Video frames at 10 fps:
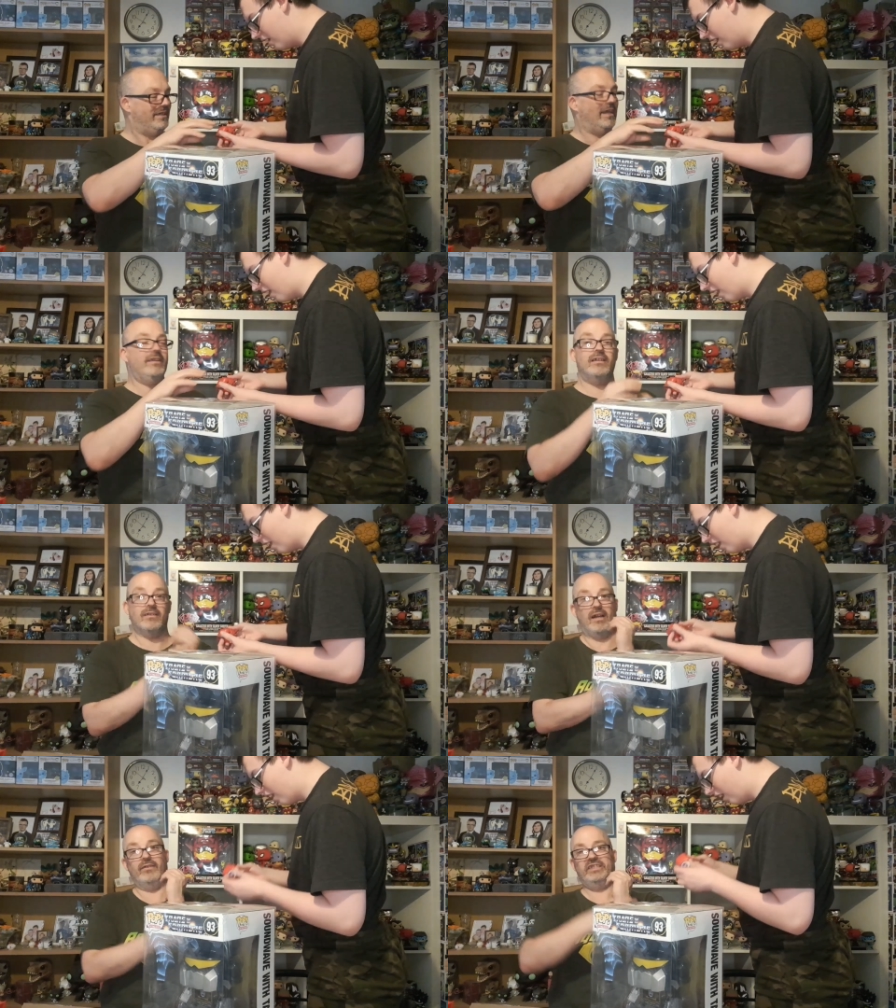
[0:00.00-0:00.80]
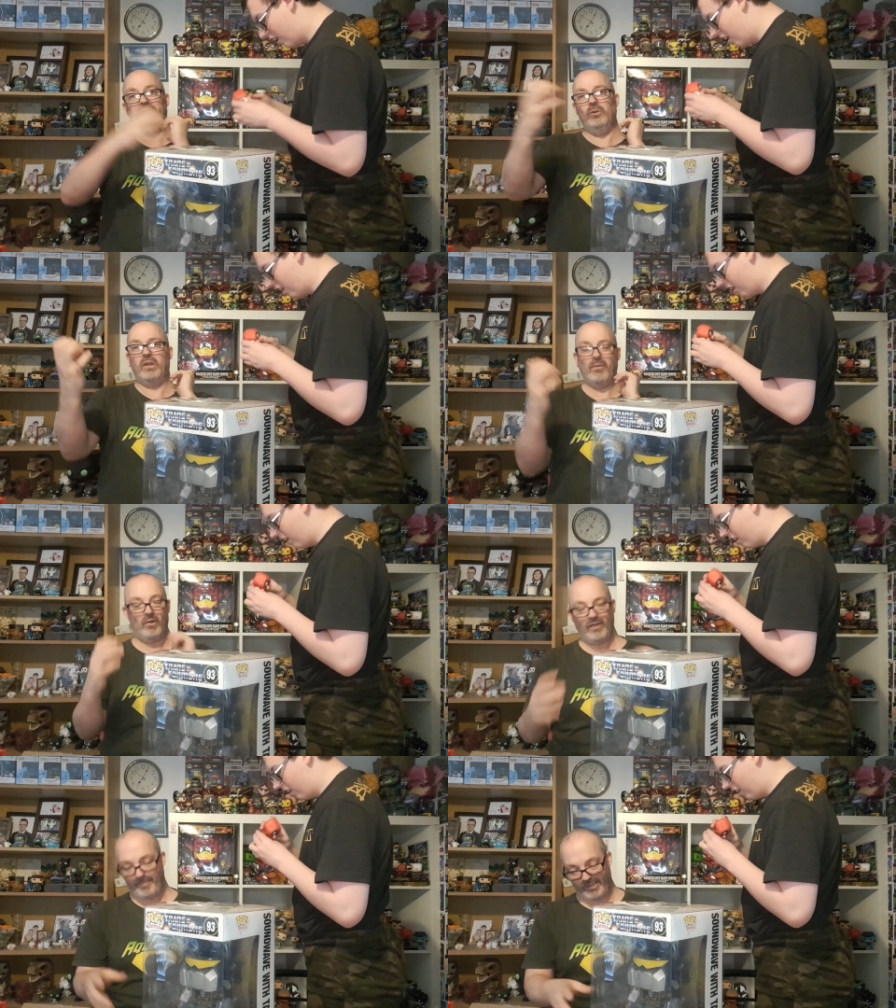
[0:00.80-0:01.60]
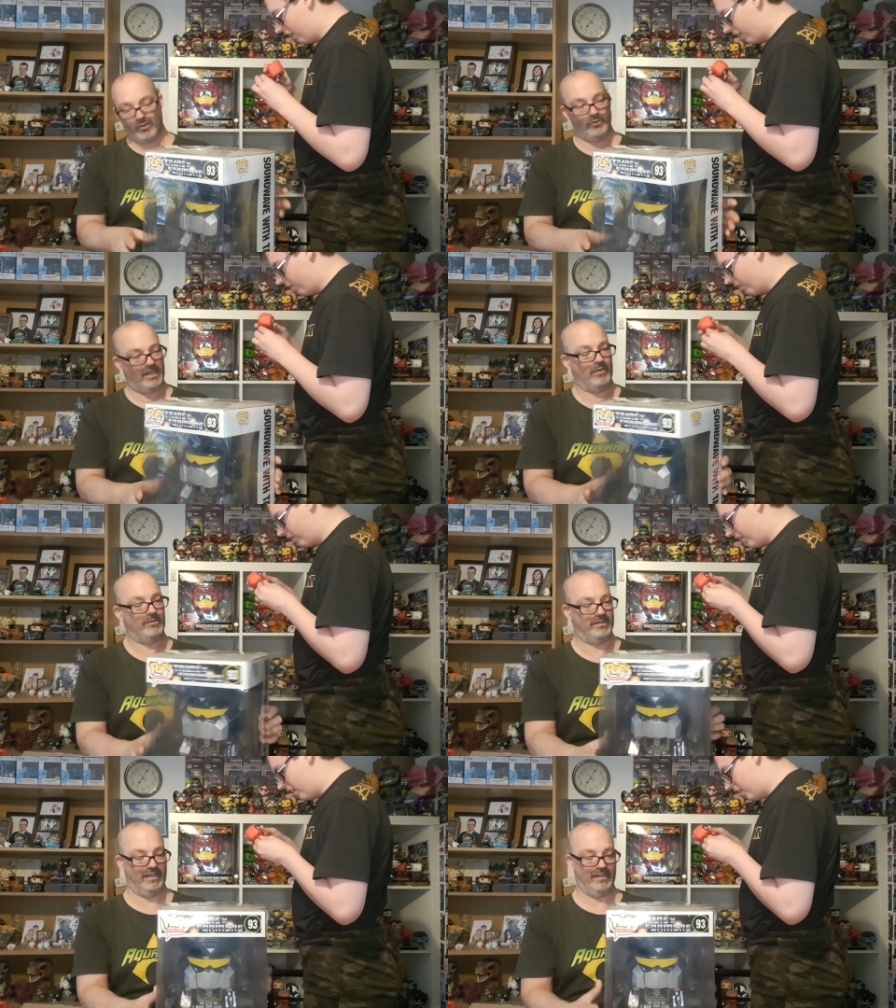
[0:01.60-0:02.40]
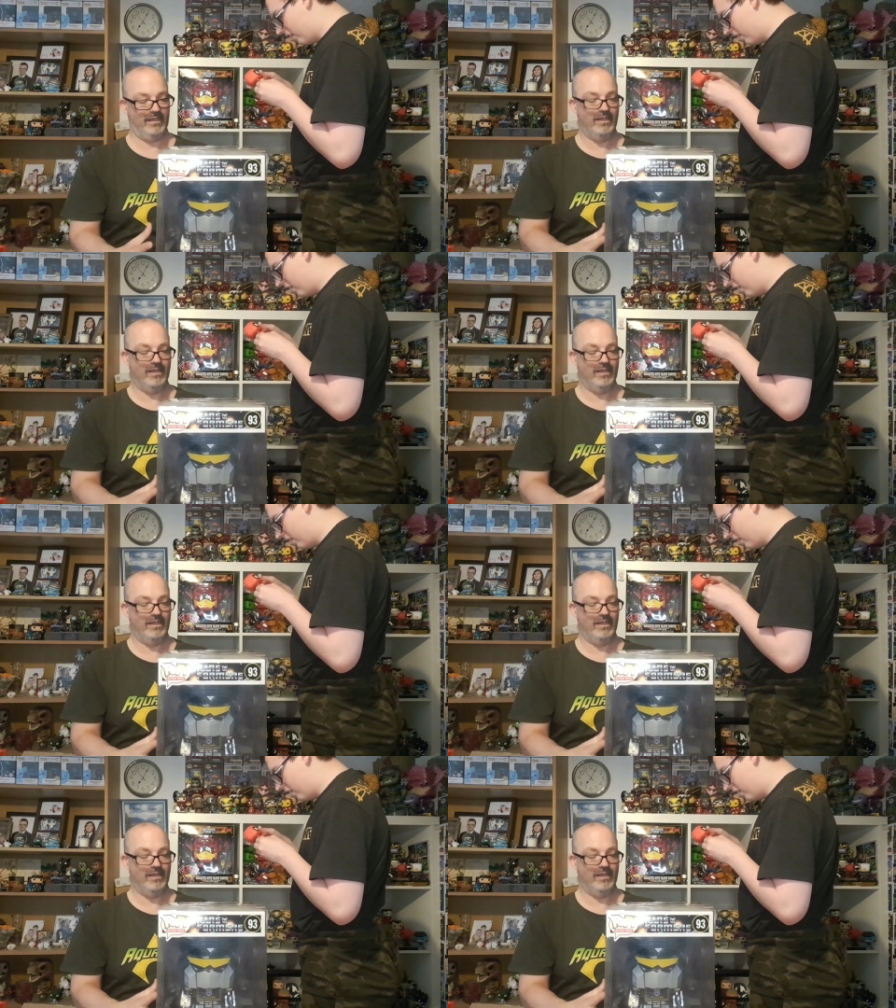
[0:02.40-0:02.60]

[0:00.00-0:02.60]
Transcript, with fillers: Yeah, you could like a shield come off. That'd be cool, yeah, wouldn't it?